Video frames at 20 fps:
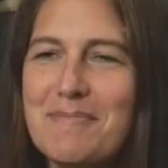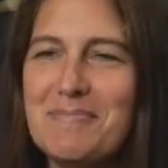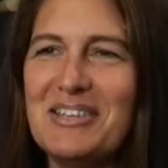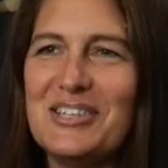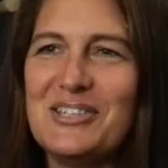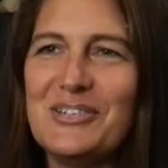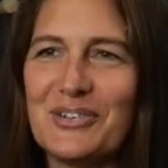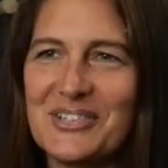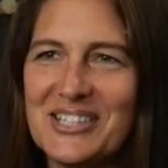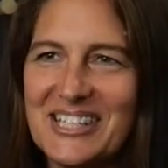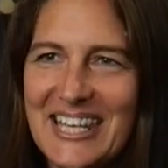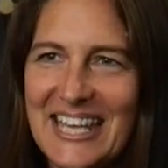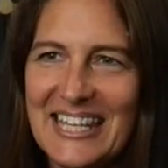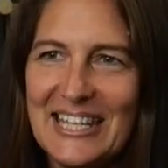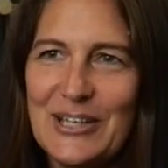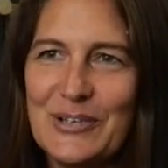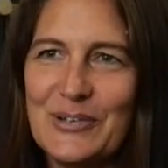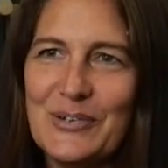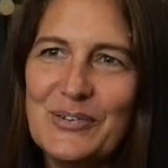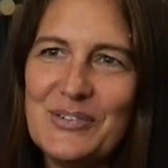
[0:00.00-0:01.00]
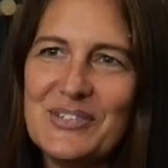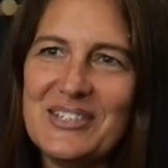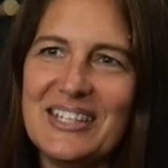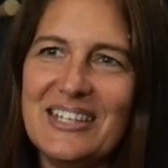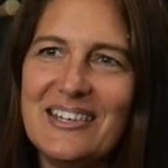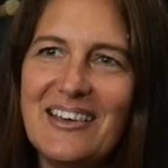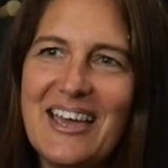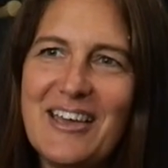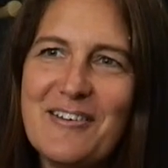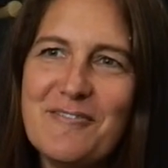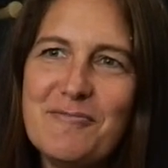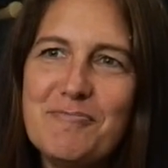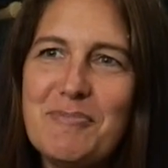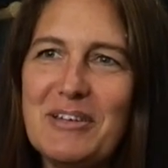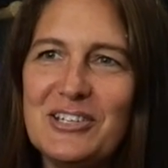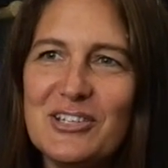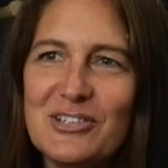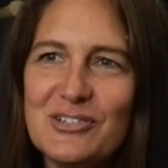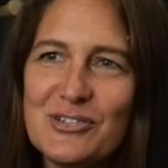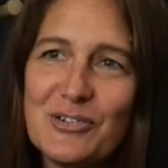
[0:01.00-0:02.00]
is Dr. Kelly Halls, and I have
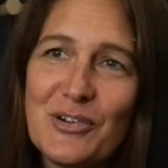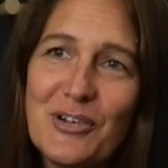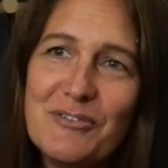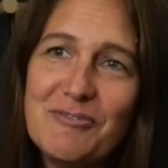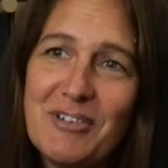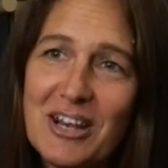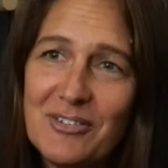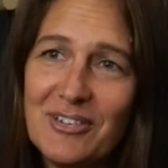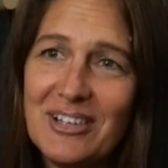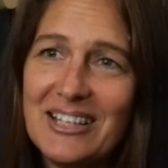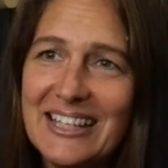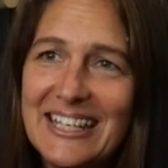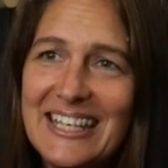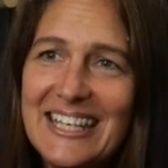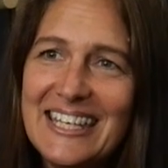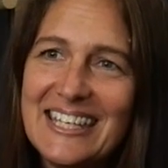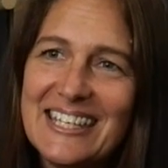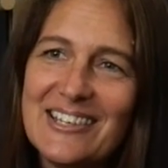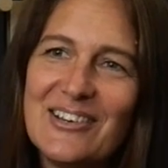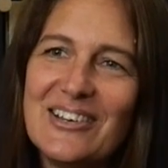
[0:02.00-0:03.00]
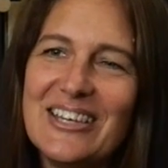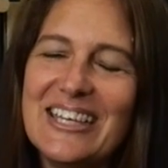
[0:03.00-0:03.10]
Bentons Road Veterinary Clinic